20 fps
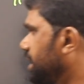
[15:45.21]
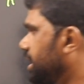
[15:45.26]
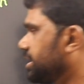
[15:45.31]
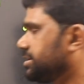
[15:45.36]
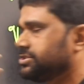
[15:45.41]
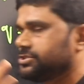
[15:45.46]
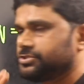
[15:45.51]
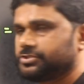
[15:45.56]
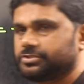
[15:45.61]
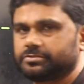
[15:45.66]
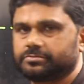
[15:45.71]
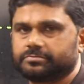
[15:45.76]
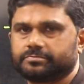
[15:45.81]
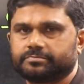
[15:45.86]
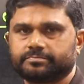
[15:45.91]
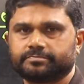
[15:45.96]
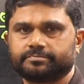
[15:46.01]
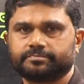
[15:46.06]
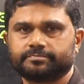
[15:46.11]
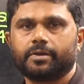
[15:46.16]
charges.
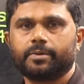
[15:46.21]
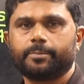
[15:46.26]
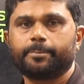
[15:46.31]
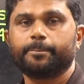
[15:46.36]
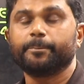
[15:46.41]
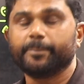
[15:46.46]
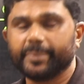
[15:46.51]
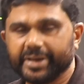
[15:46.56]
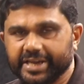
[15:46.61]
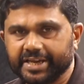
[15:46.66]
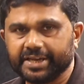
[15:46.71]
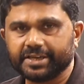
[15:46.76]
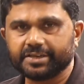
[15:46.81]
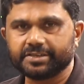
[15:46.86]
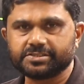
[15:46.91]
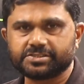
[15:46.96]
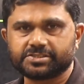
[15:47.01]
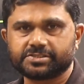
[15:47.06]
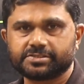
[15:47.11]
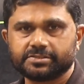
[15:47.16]

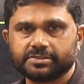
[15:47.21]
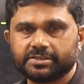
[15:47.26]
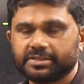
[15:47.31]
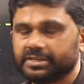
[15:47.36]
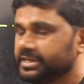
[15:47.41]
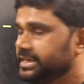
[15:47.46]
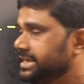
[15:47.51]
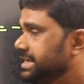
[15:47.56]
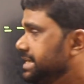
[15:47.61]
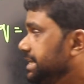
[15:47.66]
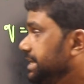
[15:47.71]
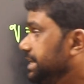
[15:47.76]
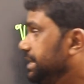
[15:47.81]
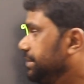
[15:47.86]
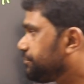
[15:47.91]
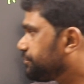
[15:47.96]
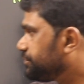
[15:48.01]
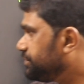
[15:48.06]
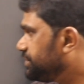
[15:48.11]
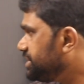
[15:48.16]
Means
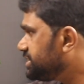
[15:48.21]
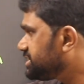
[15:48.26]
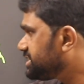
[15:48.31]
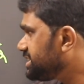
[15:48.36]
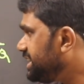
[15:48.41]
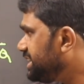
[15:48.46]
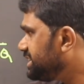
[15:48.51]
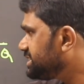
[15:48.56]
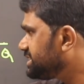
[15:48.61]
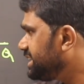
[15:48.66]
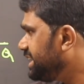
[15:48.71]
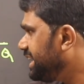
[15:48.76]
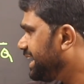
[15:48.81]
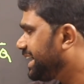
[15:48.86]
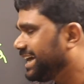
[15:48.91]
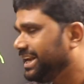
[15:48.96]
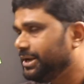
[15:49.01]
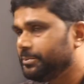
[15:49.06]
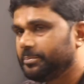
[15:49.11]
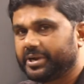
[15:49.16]
if this is in
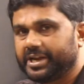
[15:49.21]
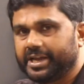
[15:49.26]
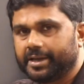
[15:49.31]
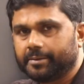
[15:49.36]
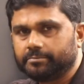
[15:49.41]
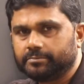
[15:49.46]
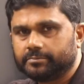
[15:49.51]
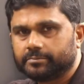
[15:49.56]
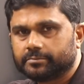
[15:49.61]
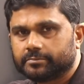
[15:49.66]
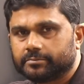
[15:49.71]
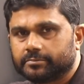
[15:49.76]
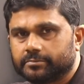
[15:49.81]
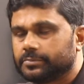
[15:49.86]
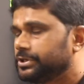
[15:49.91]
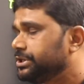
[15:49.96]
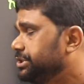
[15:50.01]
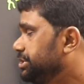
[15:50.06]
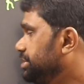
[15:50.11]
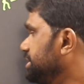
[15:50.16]
equilibrium,
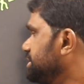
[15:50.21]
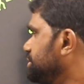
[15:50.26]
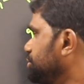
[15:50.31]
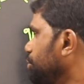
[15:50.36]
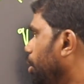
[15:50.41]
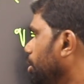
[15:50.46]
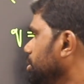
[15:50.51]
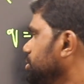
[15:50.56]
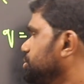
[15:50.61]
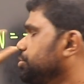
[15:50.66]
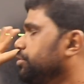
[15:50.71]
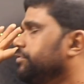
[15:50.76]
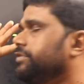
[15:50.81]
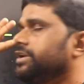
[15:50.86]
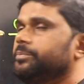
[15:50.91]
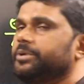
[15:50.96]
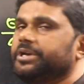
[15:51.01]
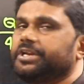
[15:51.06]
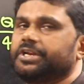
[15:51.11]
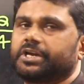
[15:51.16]
this also
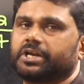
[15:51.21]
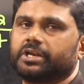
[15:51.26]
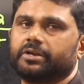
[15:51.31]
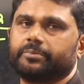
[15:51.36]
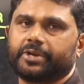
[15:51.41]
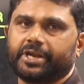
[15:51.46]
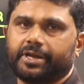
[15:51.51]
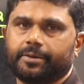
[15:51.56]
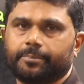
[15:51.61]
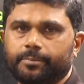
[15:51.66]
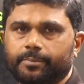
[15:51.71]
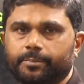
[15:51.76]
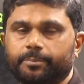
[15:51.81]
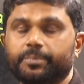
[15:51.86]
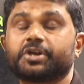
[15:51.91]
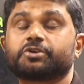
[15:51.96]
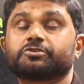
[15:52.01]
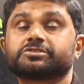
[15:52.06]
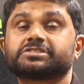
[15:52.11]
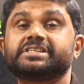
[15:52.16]
will be in equilibrium
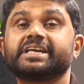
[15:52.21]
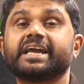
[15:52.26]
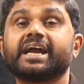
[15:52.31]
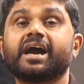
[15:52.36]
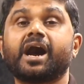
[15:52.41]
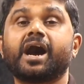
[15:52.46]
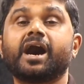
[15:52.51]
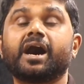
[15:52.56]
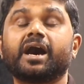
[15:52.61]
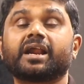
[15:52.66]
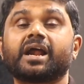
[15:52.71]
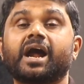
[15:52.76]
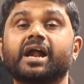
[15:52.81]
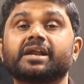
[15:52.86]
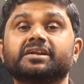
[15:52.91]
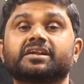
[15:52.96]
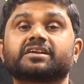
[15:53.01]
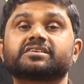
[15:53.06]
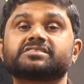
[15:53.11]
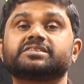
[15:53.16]
because they are
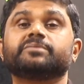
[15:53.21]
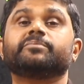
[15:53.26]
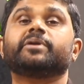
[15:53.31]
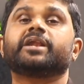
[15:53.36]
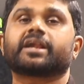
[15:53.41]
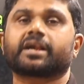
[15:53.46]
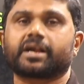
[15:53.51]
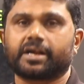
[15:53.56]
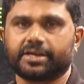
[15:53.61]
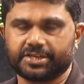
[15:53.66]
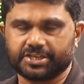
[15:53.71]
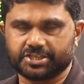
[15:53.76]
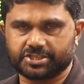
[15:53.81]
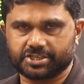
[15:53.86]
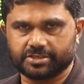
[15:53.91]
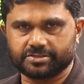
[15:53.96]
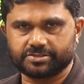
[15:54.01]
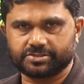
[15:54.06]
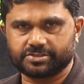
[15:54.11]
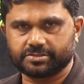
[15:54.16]
under similar
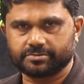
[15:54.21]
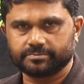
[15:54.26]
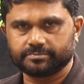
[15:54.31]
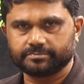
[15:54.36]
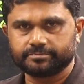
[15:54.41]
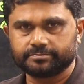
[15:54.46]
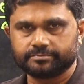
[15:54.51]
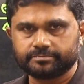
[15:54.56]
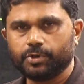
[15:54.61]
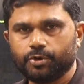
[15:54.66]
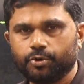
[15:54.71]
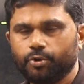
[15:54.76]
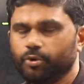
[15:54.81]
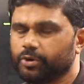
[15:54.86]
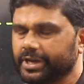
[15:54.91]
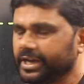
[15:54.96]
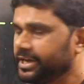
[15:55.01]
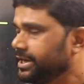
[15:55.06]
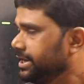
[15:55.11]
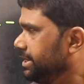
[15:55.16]
conditions.
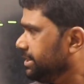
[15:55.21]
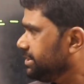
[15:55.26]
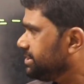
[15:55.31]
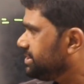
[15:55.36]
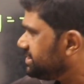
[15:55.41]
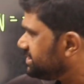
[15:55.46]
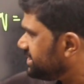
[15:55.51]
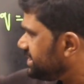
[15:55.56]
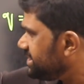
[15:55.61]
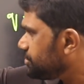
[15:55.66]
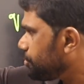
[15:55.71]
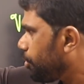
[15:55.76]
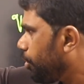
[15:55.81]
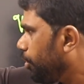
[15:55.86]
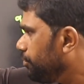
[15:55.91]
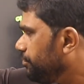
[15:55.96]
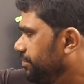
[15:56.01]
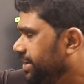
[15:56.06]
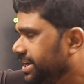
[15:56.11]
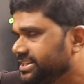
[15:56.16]
Okay, this is
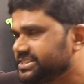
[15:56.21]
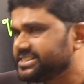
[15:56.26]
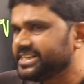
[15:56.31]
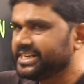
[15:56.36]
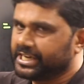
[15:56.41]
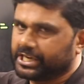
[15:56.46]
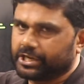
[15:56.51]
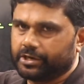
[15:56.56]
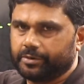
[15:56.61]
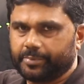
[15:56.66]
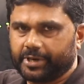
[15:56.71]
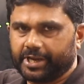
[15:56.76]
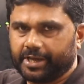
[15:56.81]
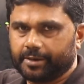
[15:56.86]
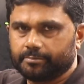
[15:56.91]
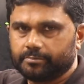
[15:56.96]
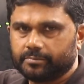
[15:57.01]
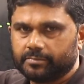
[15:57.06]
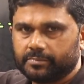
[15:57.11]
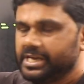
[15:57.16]
always in
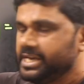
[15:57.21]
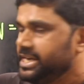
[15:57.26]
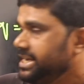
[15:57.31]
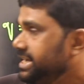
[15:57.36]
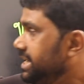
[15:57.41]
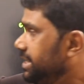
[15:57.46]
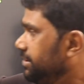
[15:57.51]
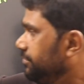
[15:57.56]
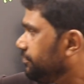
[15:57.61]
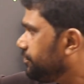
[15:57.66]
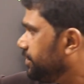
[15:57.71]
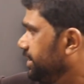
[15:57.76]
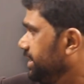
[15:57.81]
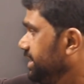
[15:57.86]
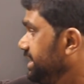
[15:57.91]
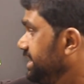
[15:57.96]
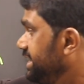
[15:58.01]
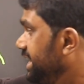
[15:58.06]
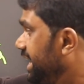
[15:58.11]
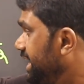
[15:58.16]
equilibrium. If
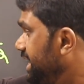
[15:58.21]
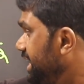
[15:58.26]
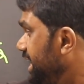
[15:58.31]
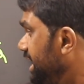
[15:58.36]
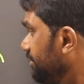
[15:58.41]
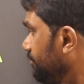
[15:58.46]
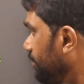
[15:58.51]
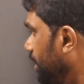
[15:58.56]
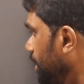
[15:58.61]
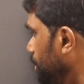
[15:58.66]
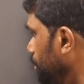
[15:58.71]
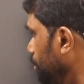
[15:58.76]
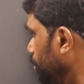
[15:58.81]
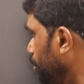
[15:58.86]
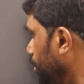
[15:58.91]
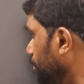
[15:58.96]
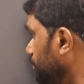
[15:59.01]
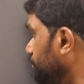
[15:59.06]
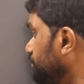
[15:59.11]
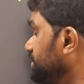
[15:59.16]
any one
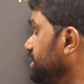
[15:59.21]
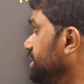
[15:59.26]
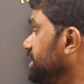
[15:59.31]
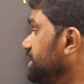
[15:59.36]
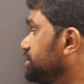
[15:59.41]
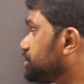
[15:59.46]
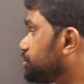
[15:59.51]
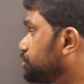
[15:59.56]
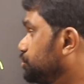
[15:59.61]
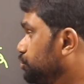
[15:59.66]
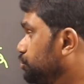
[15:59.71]
of these